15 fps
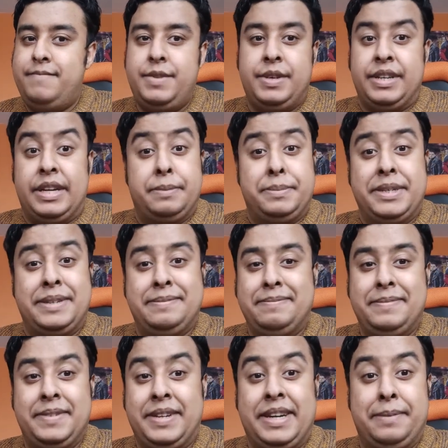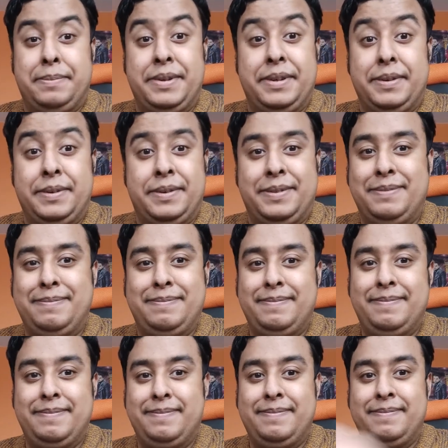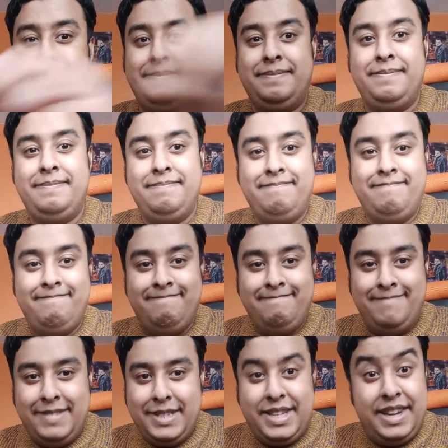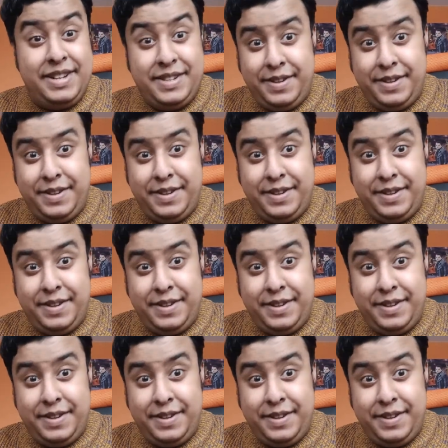Not happy. Not happy at all. Stay